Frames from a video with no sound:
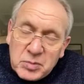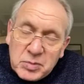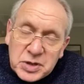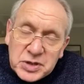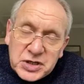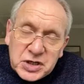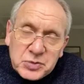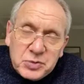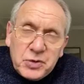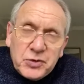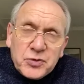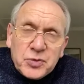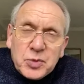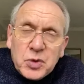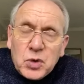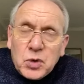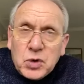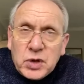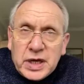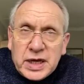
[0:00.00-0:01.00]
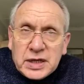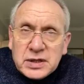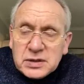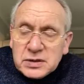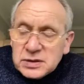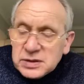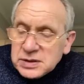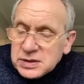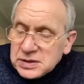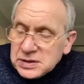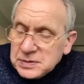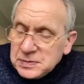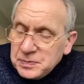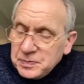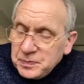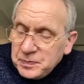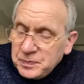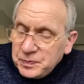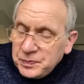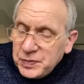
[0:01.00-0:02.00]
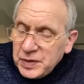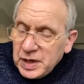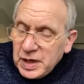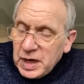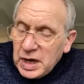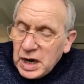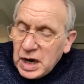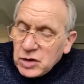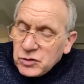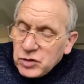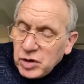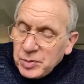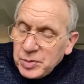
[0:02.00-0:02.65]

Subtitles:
Protect me from all ills and